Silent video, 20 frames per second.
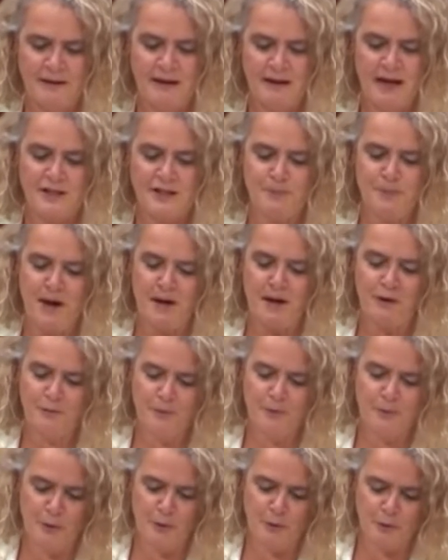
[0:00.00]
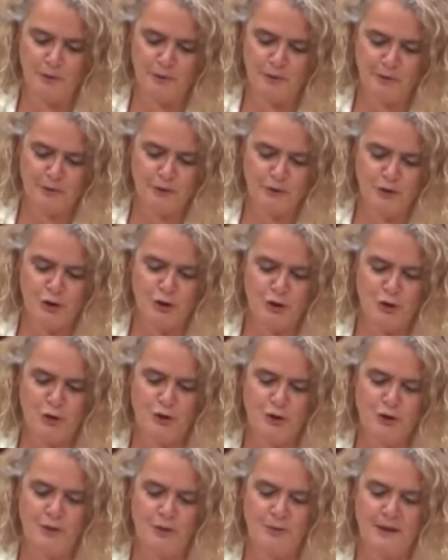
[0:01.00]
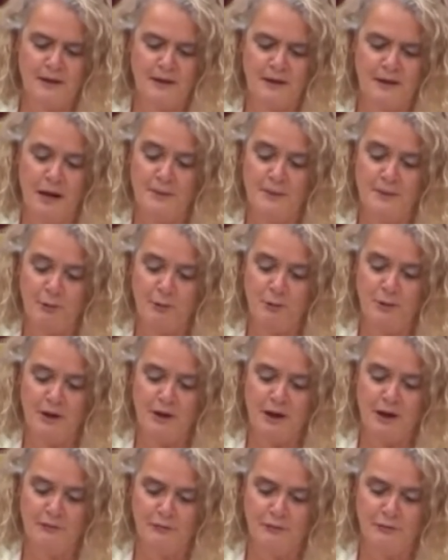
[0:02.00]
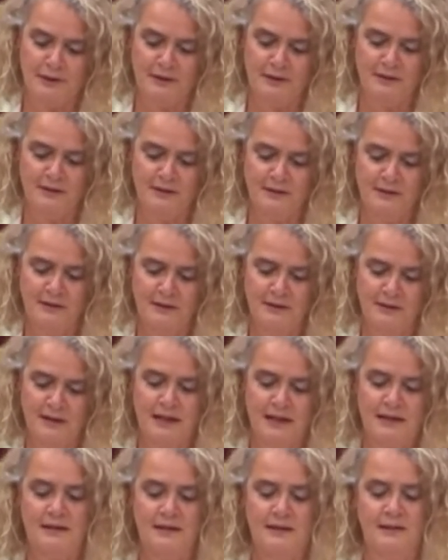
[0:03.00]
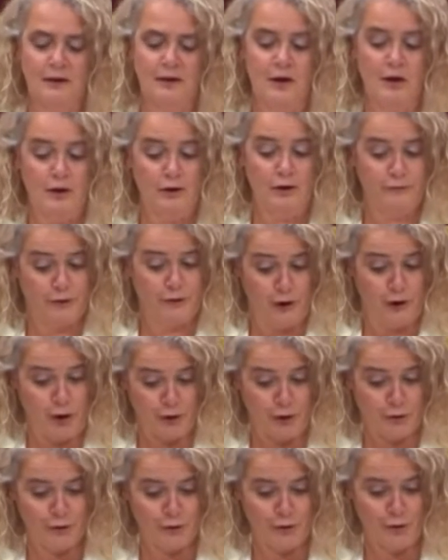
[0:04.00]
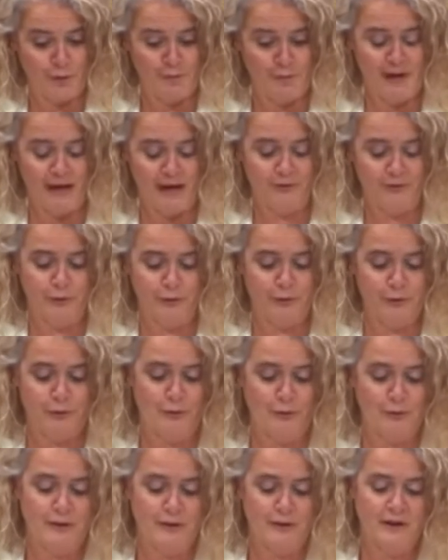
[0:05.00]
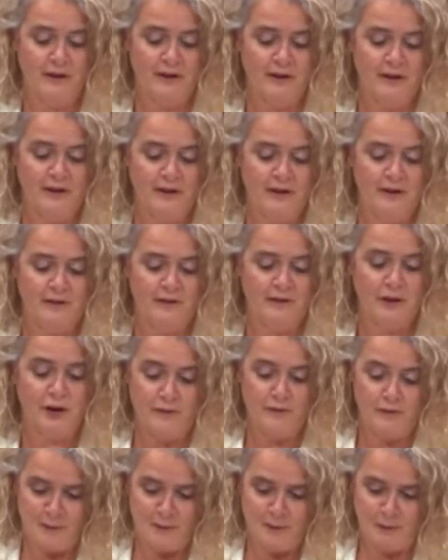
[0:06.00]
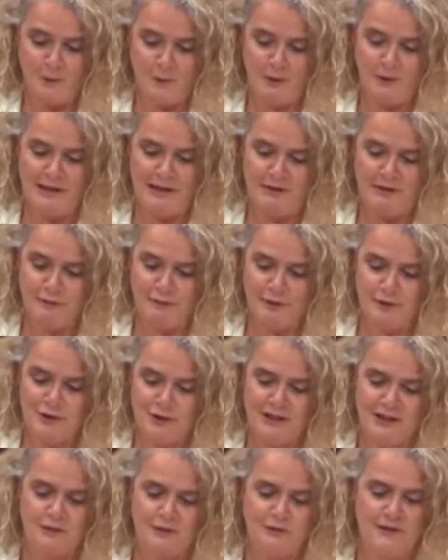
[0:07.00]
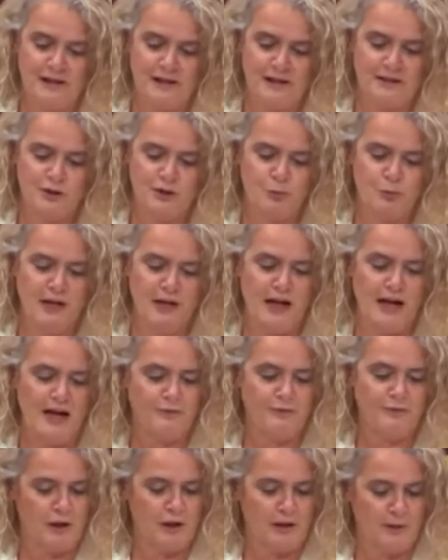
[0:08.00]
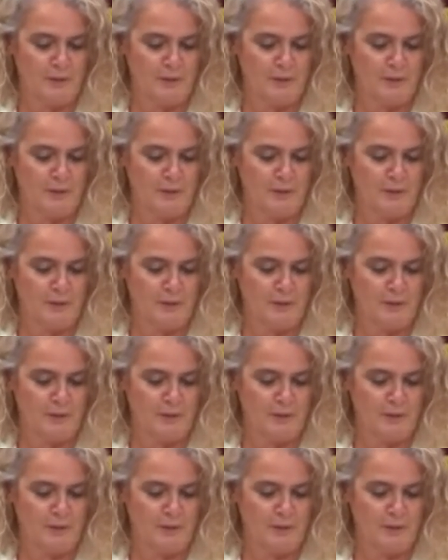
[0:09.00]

As part of both the short term economic recovery and of a long term plan for growth, the government will leverage the advantage we have on